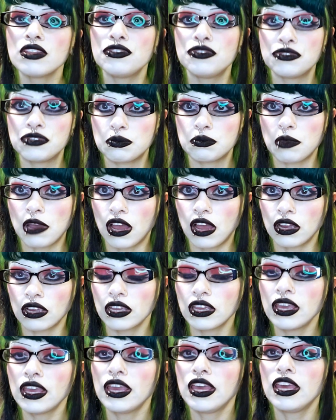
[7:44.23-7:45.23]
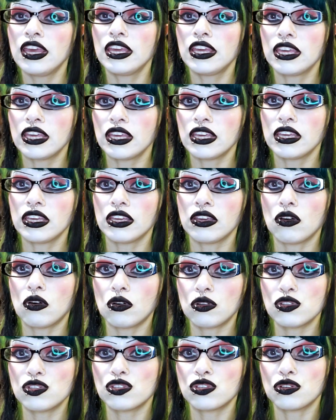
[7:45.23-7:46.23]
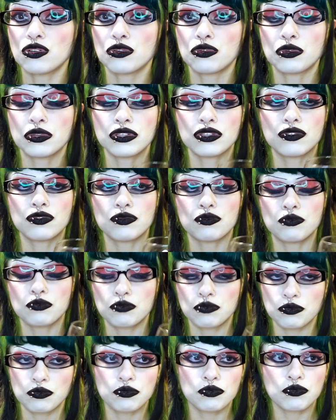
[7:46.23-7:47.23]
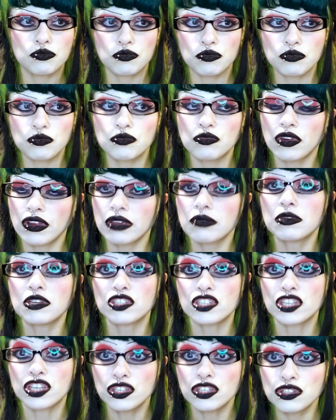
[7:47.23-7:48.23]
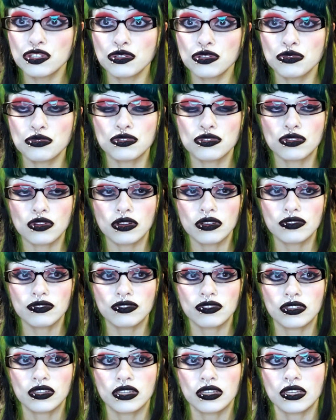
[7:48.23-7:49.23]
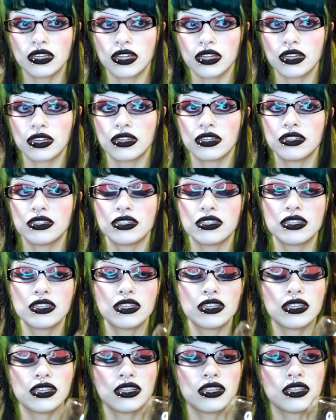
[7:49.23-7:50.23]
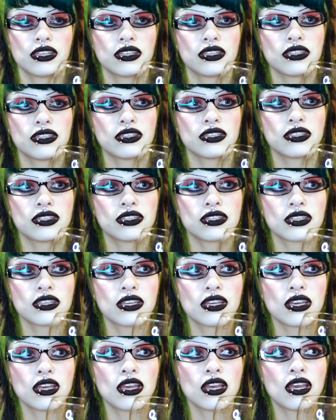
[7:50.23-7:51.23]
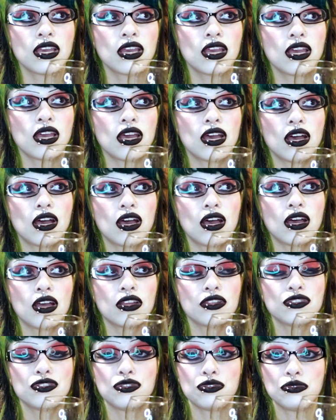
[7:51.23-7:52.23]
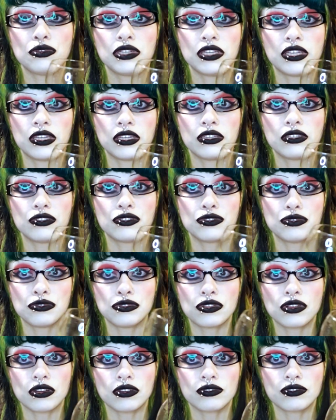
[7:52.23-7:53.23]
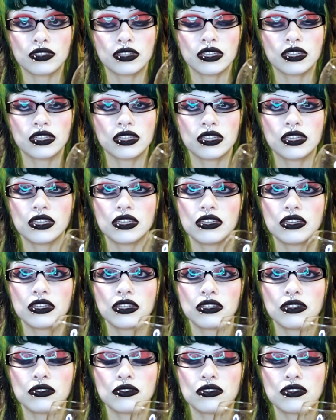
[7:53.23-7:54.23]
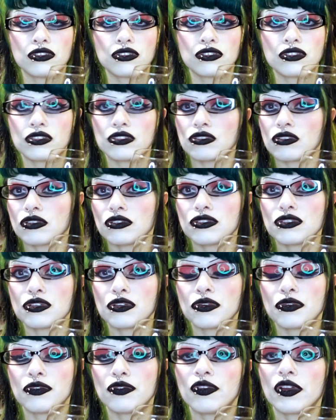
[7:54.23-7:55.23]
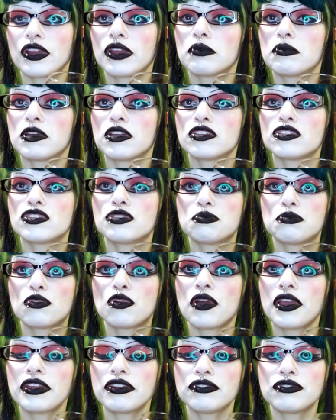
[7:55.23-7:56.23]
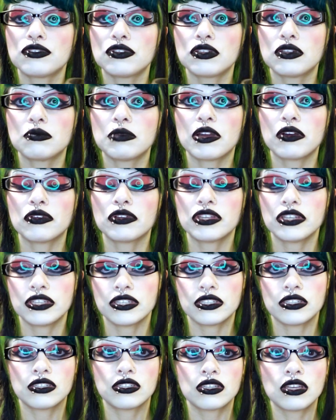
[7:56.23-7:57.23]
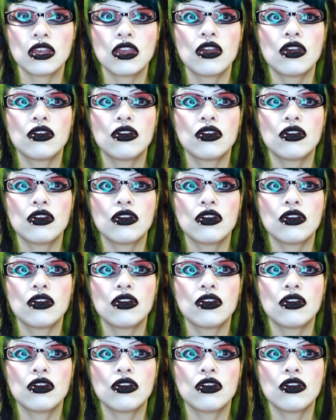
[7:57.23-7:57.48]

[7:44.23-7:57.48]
to Spock, he also is very much into Starfleet and his uh, duty to Starfleet, he just is also very much prideful about his